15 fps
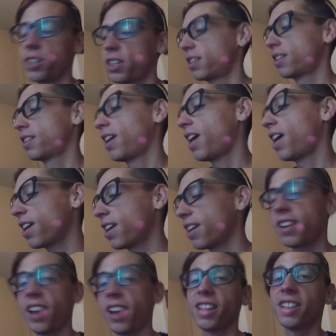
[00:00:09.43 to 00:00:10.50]
And I
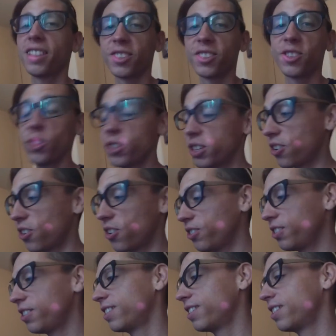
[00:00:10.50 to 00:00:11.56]
got this really early
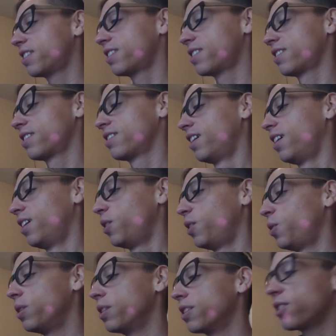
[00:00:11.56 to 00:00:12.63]
this week,
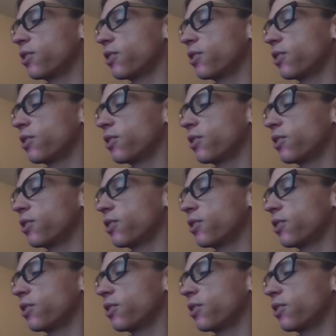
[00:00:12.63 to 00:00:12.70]
so I was